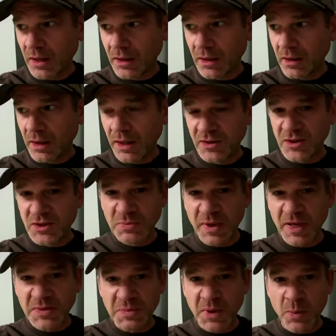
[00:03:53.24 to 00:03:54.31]
it just makes
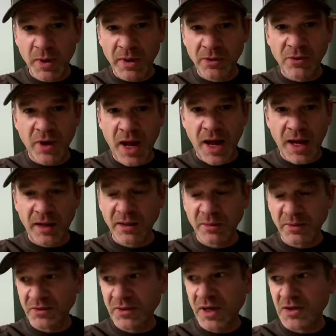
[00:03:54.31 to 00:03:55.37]
me want to cry because
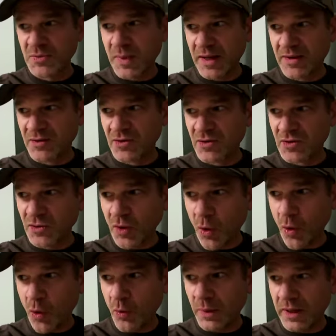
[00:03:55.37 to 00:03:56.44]
I spent so
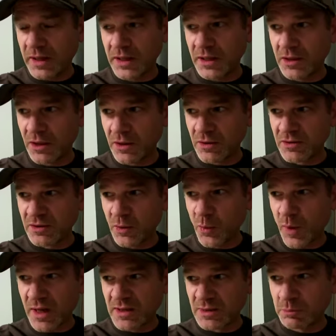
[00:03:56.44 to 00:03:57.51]
many years at
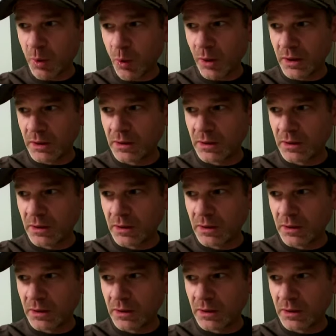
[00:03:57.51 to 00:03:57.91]
West Point,